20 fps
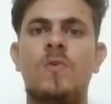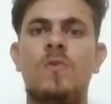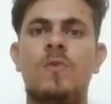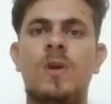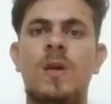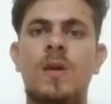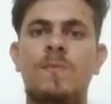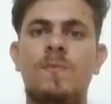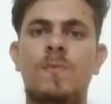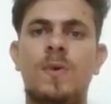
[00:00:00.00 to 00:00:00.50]
who
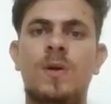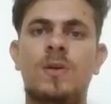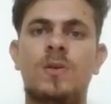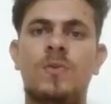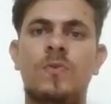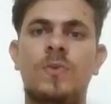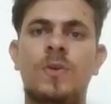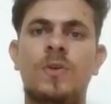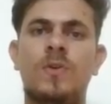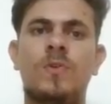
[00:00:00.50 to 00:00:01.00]
gave
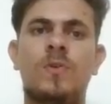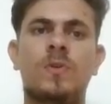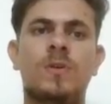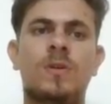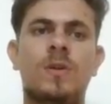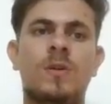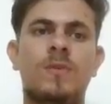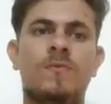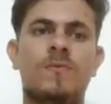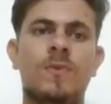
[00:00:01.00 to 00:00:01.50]
birth to a
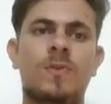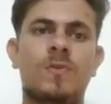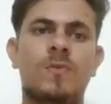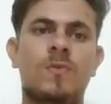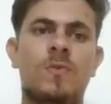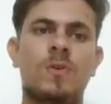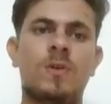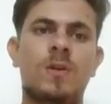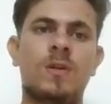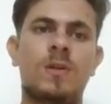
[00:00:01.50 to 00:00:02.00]
daughter with
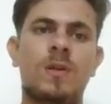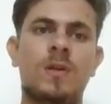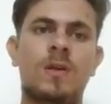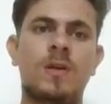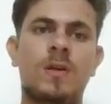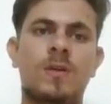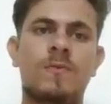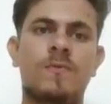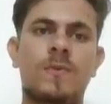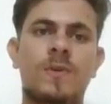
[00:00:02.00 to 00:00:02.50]
golden
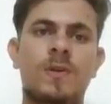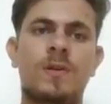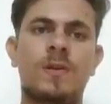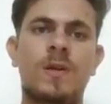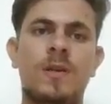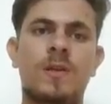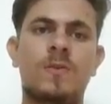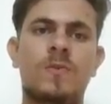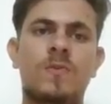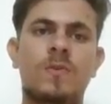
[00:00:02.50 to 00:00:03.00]
hair. One
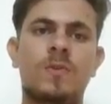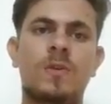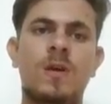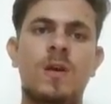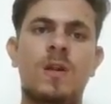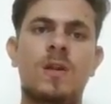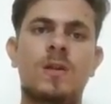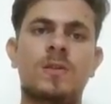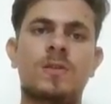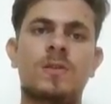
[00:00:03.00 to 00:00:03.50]
night,
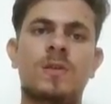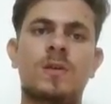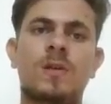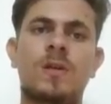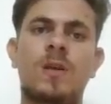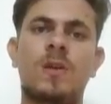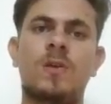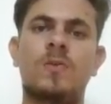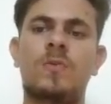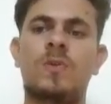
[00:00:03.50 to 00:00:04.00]
Gothel
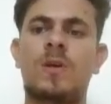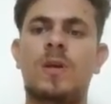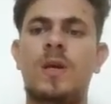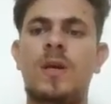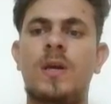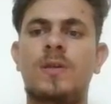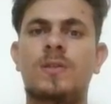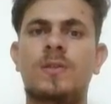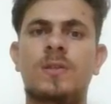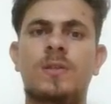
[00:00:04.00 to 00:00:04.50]
snuck into the
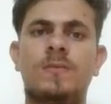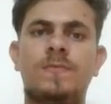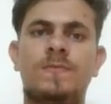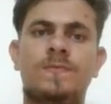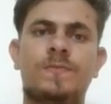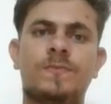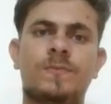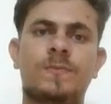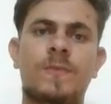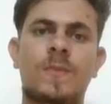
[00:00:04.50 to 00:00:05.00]
castle
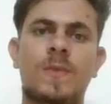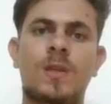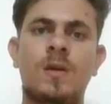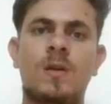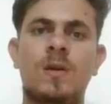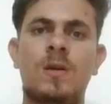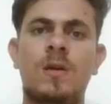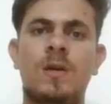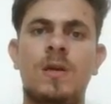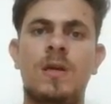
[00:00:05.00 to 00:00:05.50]

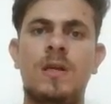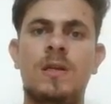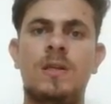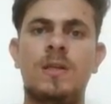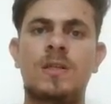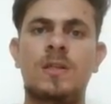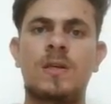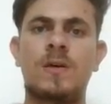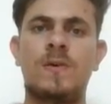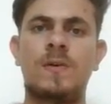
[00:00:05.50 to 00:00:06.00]
and
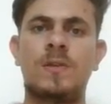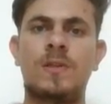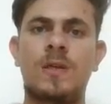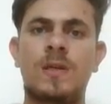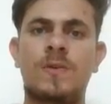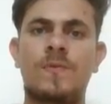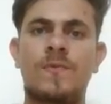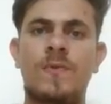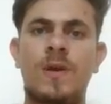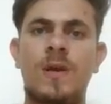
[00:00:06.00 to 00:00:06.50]
discovered
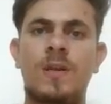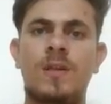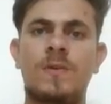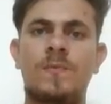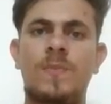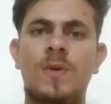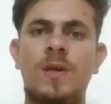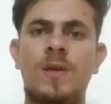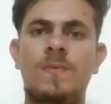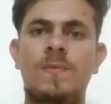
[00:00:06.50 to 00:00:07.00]
that while
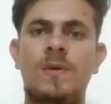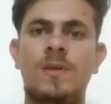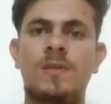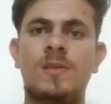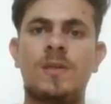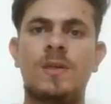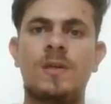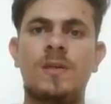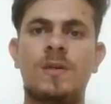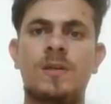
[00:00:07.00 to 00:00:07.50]
the
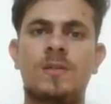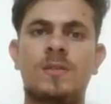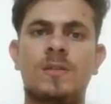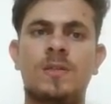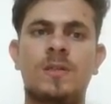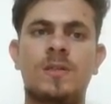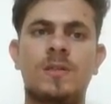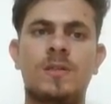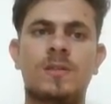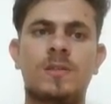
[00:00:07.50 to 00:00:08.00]
baby's hair
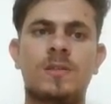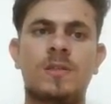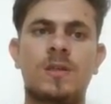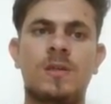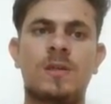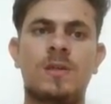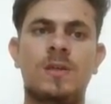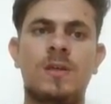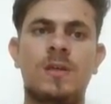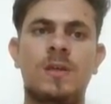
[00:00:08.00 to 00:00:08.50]
shares
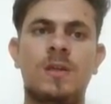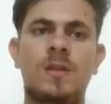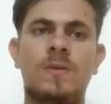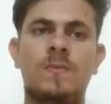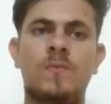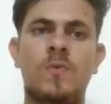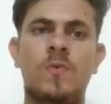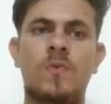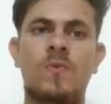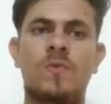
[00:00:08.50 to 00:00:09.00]
the
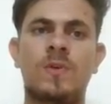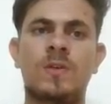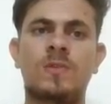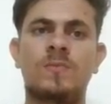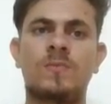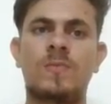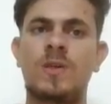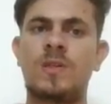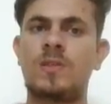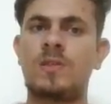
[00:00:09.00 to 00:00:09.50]
healing
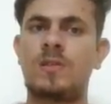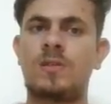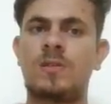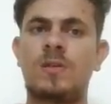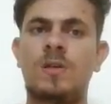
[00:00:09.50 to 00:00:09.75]
flower's magic,